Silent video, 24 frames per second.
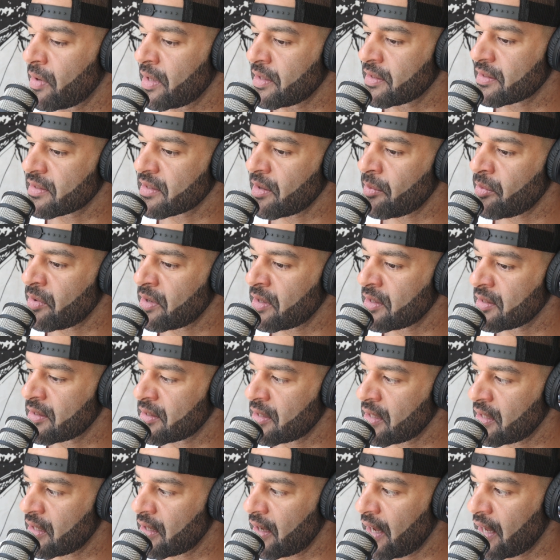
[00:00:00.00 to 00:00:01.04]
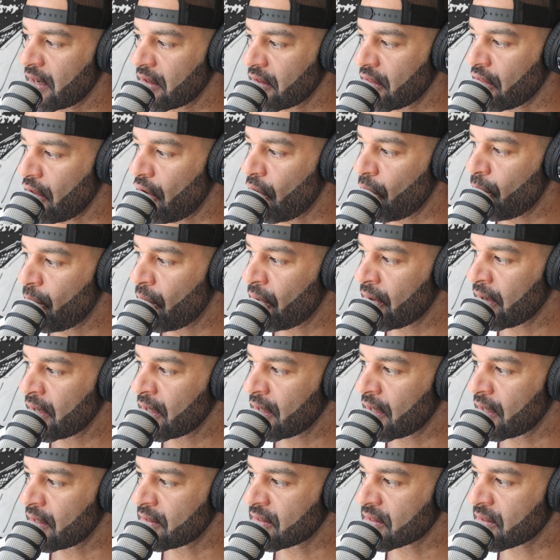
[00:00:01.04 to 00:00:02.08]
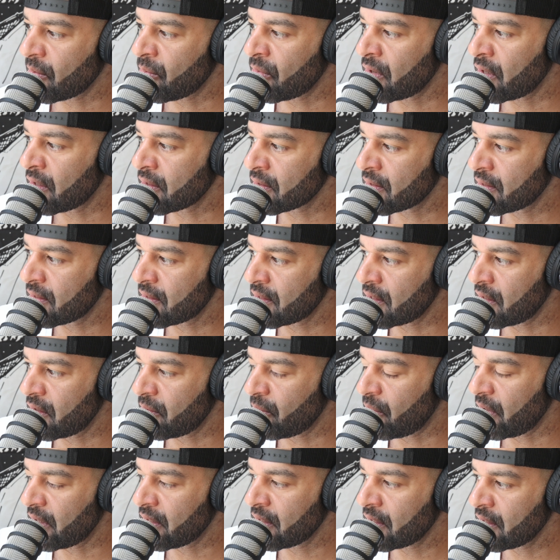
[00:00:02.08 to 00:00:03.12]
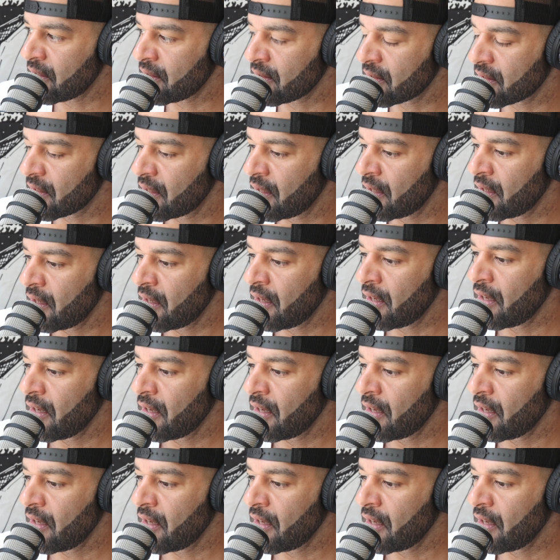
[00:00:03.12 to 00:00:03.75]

When someone is at a low point and someone else is in abundance,